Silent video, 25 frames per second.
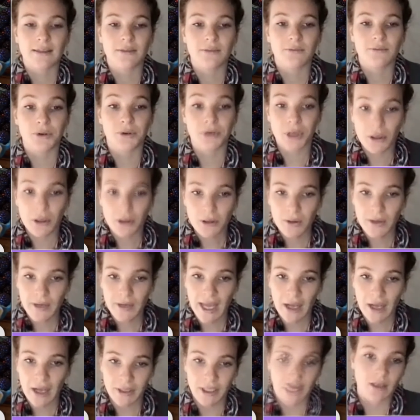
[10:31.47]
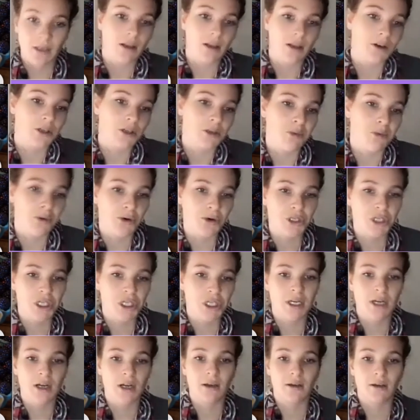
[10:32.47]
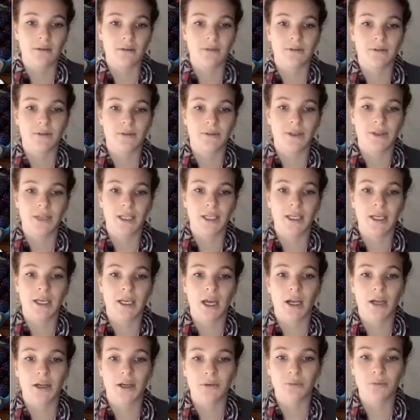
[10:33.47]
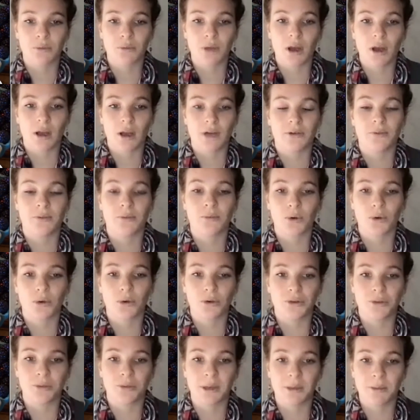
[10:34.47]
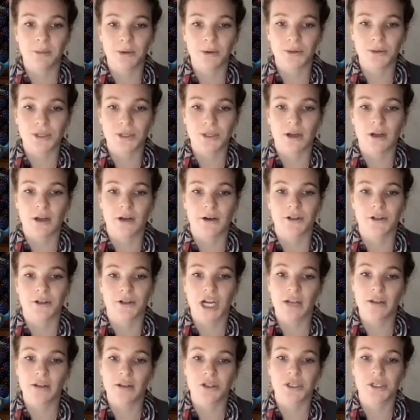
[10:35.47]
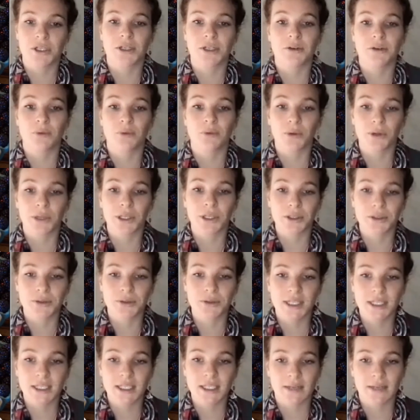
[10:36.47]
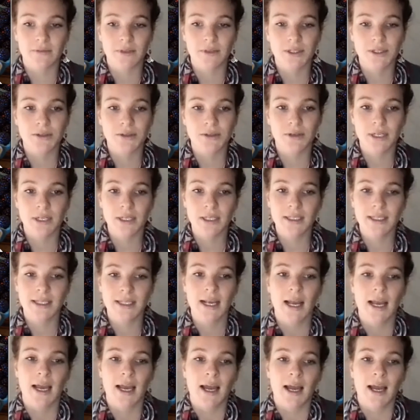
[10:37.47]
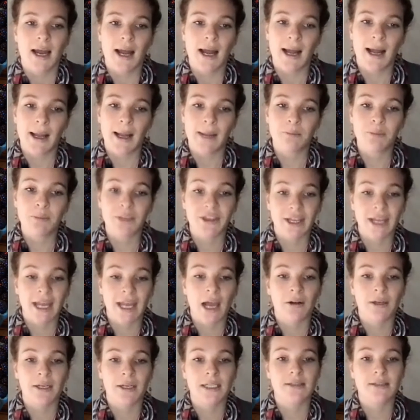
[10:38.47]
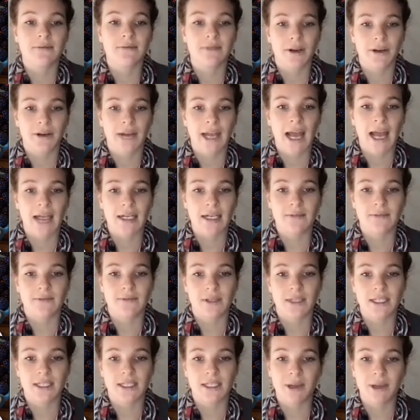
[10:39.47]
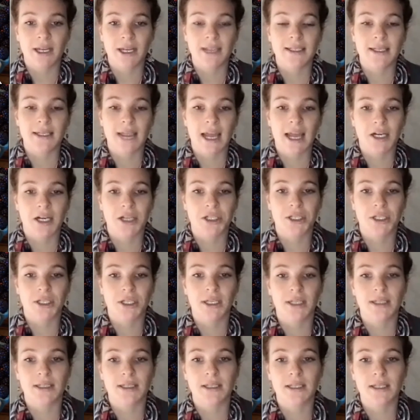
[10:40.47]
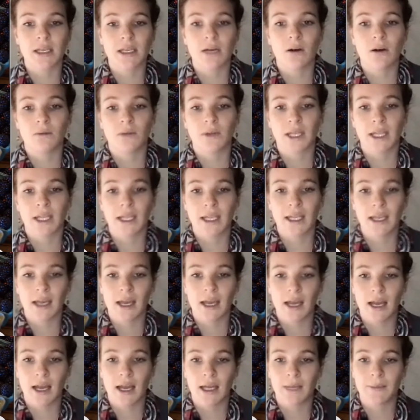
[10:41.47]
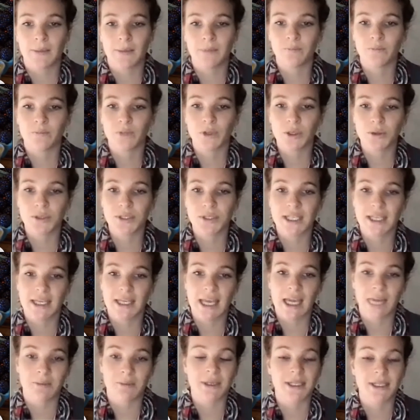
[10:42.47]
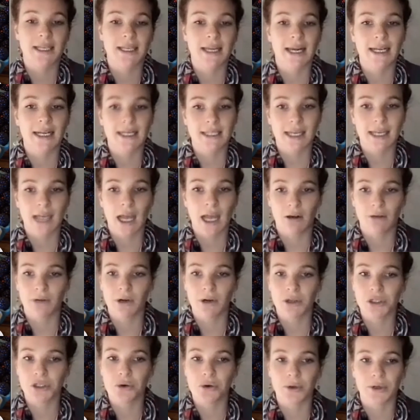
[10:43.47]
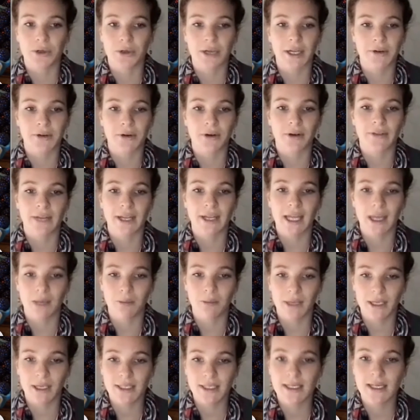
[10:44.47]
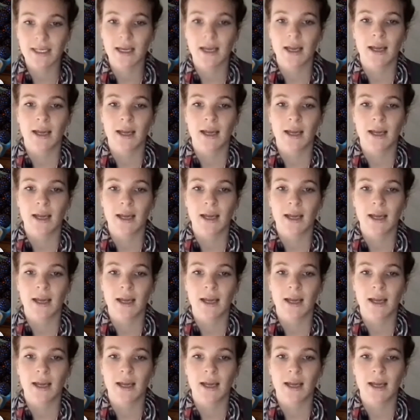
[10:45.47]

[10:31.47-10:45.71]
for Yolo County, a large portion of the unenrolled peoples are challenges in enrolling UC Davis students. But the county is very active in this space and actually is the only UC campus that has a CalFresh coordinator on the campus.